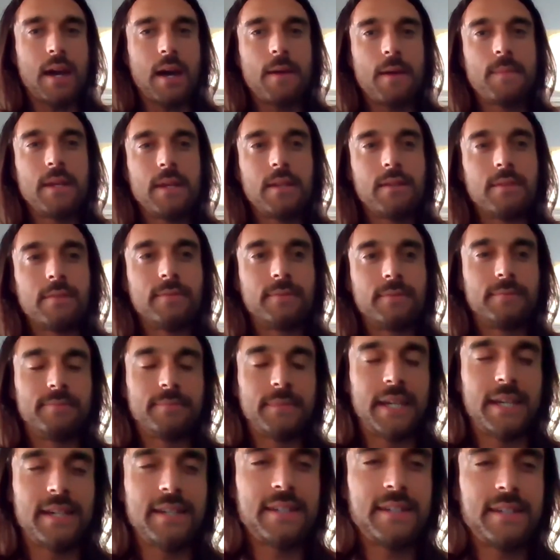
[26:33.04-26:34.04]
I mean,
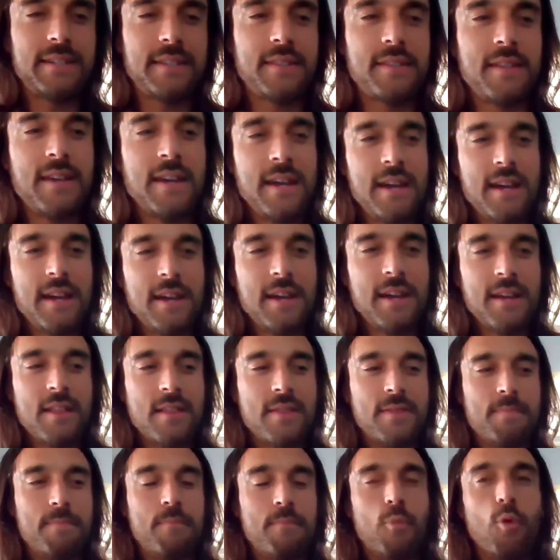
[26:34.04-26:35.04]

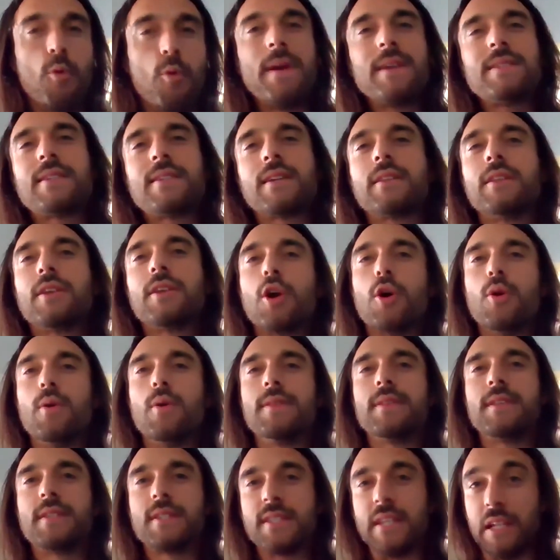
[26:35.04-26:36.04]
we'll basically go
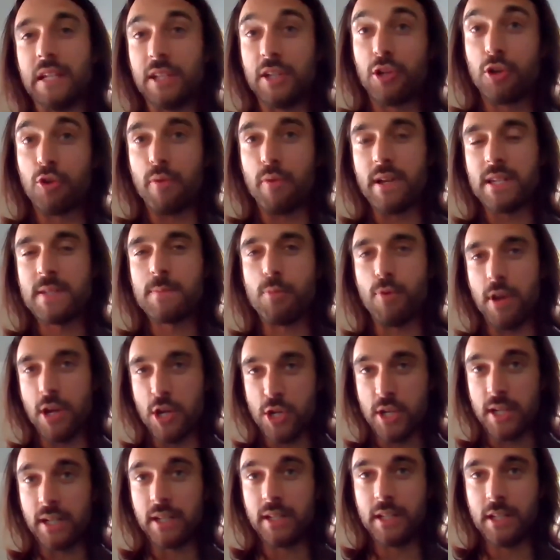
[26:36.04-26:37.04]
into cellular
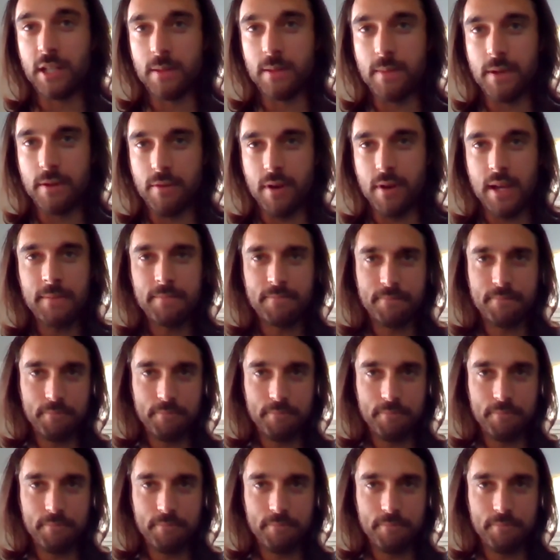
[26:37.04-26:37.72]
respiration a little bit, right?